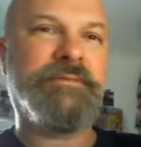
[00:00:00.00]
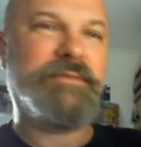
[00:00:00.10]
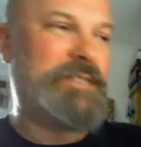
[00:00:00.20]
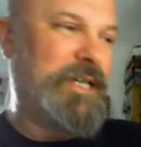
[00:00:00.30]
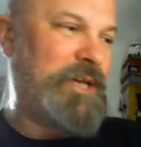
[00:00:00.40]

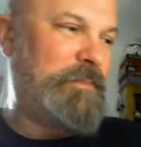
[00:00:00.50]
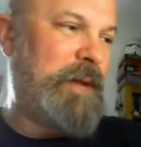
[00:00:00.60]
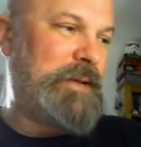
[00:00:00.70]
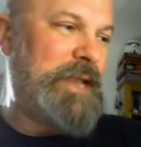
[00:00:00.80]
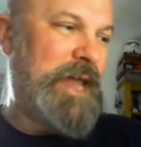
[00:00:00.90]
It could be
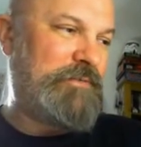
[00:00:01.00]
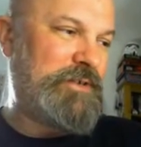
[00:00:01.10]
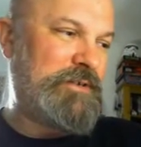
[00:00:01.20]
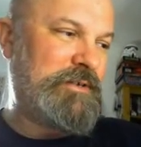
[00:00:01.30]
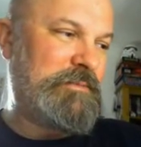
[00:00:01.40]
upper left,
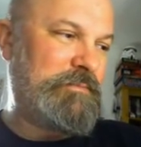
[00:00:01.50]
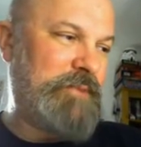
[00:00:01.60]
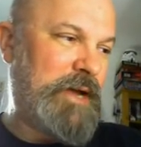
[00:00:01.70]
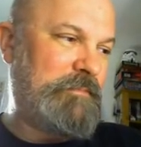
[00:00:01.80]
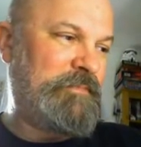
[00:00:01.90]

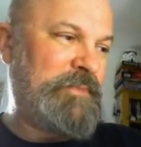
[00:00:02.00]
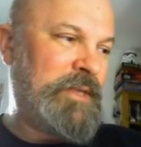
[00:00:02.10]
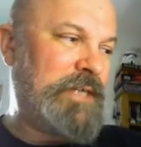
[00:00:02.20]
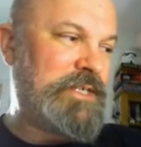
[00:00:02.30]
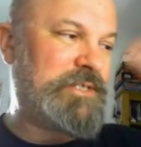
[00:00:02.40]
Brett.
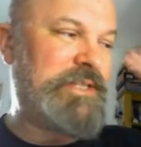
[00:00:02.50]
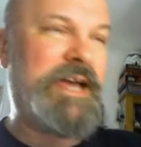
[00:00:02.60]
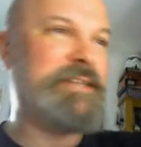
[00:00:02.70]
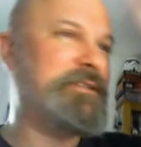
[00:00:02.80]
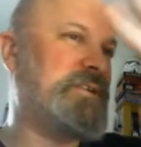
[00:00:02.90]
It's just there.
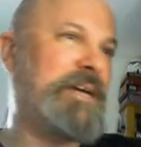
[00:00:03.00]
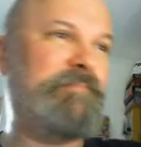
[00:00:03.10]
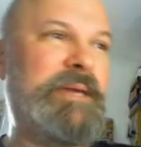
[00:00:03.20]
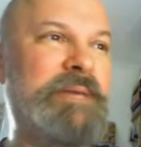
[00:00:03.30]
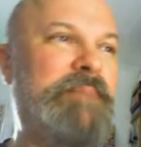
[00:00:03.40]
It's like a
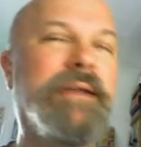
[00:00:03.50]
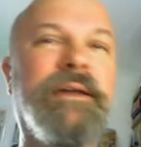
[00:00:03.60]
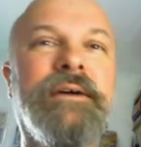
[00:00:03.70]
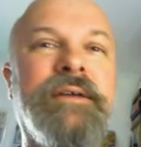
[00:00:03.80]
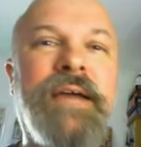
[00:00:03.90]
big banner.
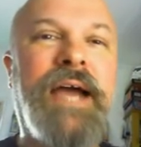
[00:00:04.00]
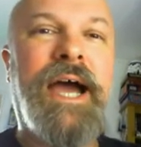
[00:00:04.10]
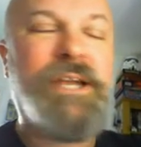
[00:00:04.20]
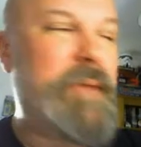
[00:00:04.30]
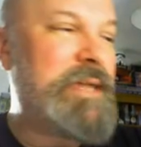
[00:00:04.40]
And
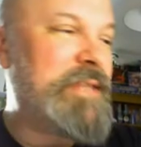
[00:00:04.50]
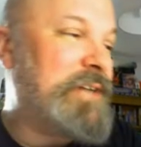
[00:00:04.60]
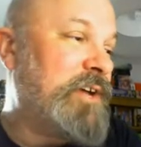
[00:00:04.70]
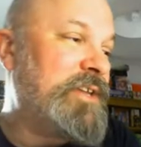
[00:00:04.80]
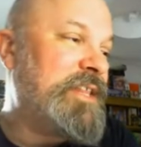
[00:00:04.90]
it'll be there. It's
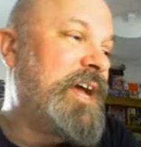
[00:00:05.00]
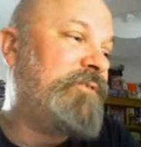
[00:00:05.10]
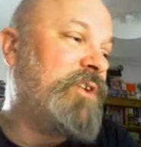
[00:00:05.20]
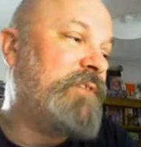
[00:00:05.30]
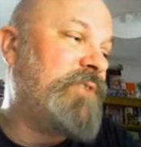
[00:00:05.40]
only there
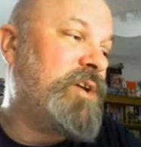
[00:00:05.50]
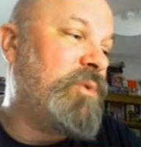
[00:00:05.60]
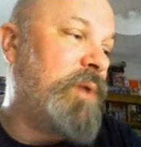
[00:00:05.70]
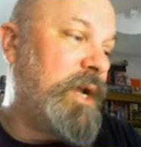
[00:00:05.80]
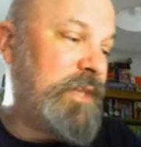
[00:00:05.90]
for a little
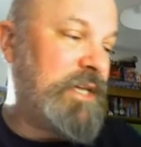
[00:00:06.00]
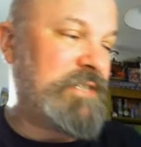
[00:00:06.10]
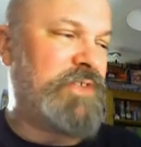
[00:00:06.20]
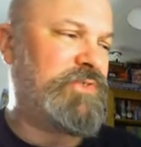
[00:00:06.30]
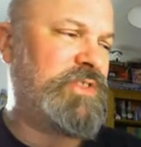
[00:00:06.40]
while. I think it's
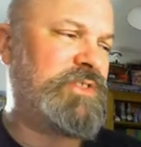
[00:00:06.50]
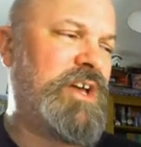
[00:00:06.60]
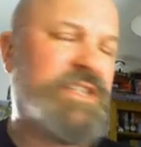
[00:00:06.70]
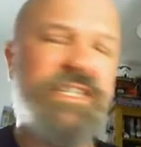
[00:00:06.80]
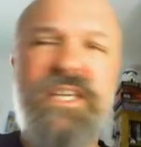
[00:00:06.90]
the
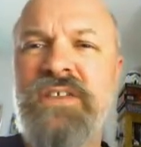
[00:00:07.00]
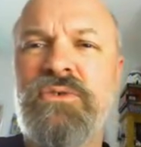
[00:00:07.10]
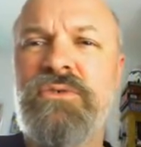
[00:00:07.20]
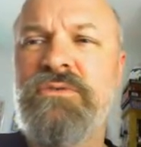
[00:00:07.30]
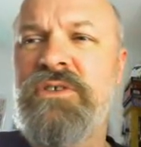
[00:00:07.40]
30th
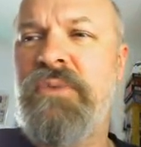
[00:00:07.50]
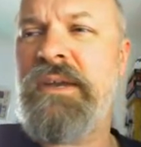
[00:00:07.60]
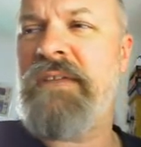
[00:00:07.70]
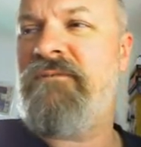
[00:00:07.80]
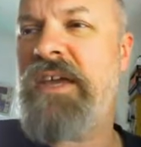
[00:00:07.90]
or the
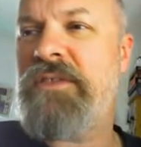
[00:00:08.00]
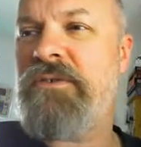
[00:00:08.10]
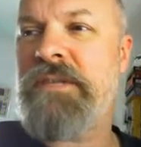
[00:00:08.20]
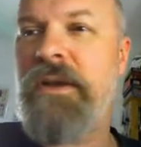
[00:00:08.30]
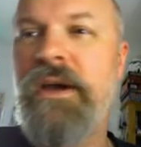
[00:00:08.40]
25th or
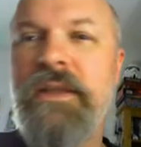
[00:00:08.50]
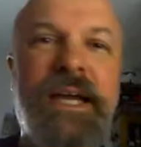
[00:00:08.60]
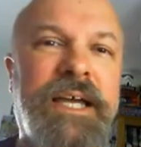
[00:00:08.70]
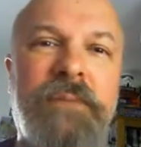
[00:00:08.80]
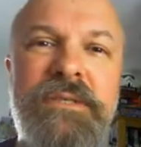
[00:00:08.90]
something like that.
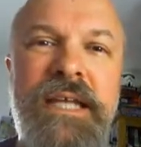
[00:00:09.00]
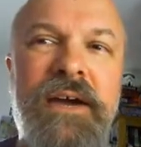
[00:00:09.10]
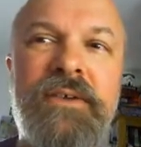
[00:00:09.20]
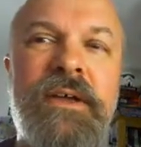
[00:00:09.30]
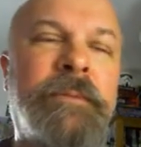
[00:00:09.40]
It comes
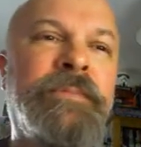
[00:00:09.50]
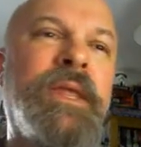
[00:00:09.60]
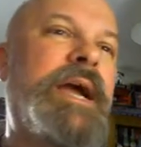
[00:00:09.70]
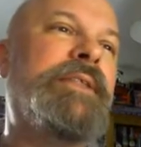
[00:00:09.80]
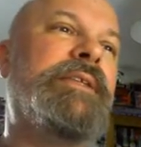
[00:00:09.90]
down
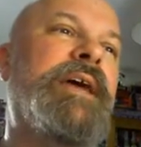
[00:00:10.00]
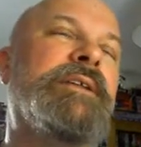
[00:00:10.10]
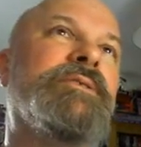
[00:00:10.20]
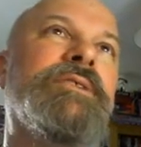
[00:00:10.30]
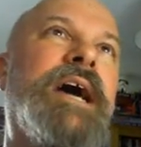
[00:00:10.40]
and then they
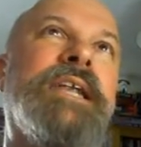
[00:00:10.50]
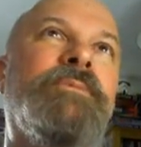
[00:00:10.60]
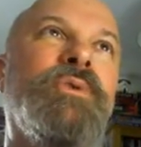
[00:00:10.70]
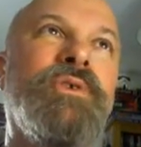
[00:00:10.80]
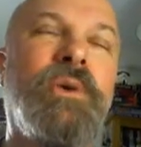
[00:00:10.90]
add up
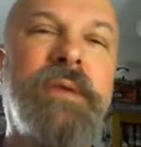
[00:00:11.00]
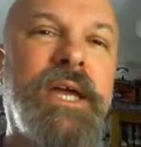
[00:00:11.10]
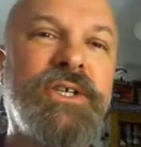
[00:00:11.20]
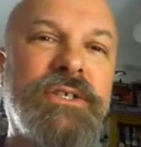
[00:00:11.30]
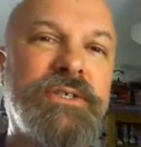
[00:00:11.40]
all the
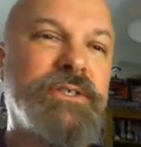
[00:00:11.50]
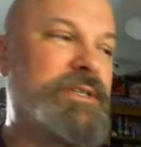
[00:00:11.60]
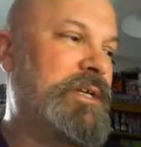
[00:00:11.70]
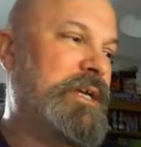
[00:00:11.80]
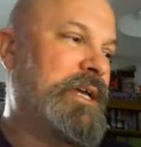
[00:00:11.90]
nominations
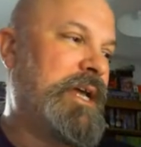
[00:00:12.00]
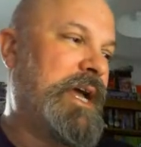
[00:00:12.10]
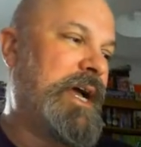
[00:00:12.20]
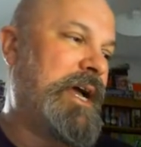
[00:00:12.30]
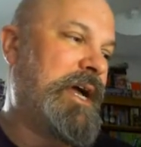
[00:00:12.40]

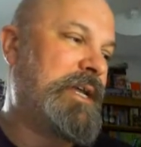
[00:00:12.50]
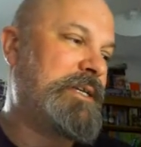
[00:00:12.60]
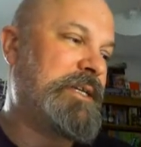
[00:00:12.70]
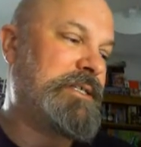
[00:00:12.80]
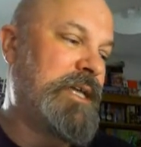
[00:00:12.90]
and
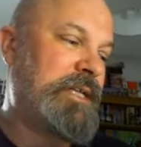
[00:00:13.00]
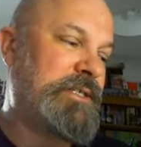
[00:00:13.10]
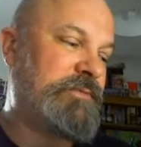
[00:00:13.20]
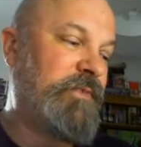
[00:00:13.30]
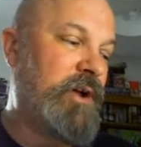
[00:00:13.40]
it's it's
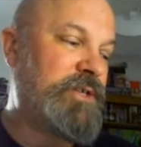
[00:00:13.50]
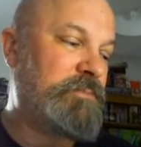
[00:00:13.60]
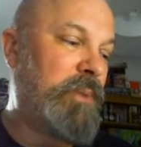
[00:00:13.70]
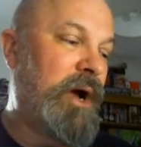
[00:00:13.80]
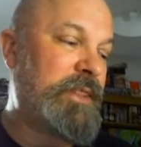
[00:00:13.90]
voted
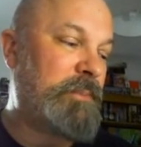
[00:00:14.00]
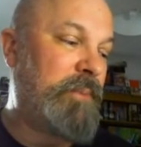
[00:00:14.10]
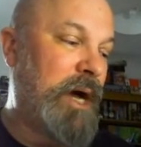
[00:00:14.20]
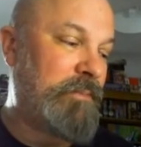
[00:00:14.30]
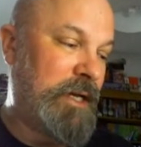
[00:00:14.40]
by the
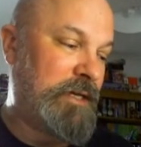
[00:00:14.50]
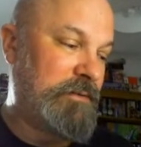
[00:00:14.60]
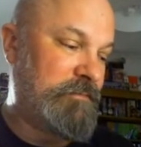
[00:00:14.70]
public